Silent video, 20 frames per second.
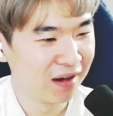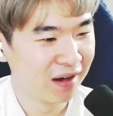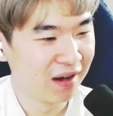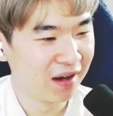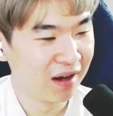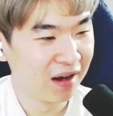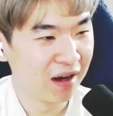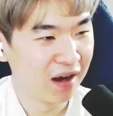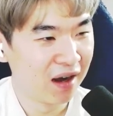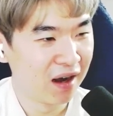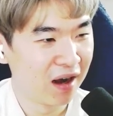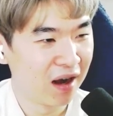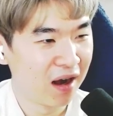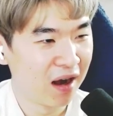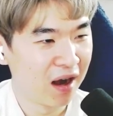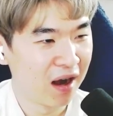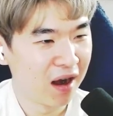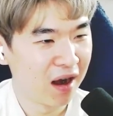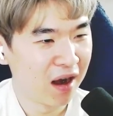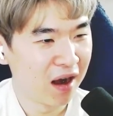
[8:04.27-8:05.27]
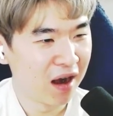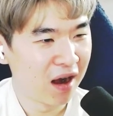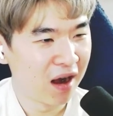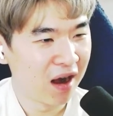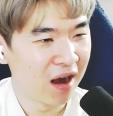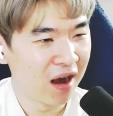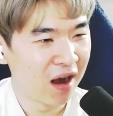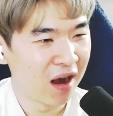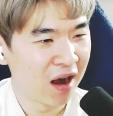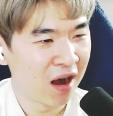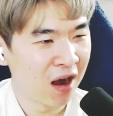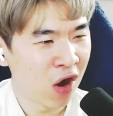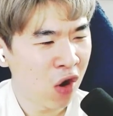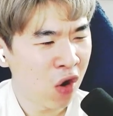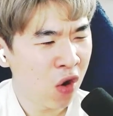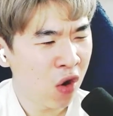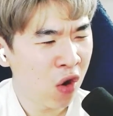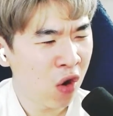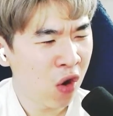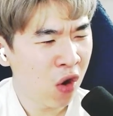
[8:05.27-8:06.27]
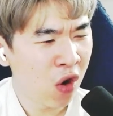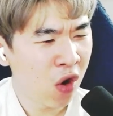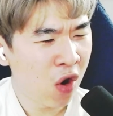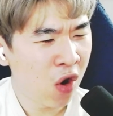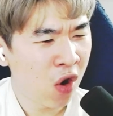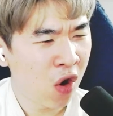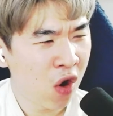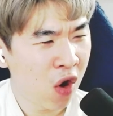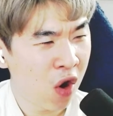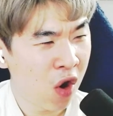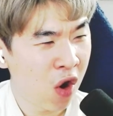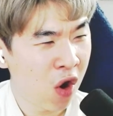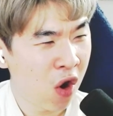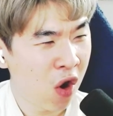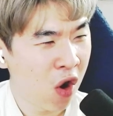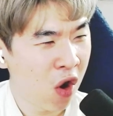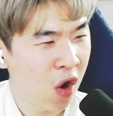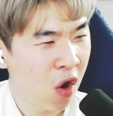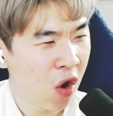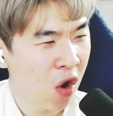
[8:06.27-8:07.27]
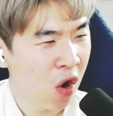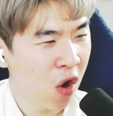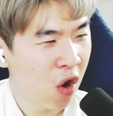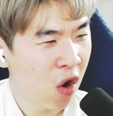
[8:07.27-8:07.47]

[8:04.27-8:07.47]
Nobody speaks.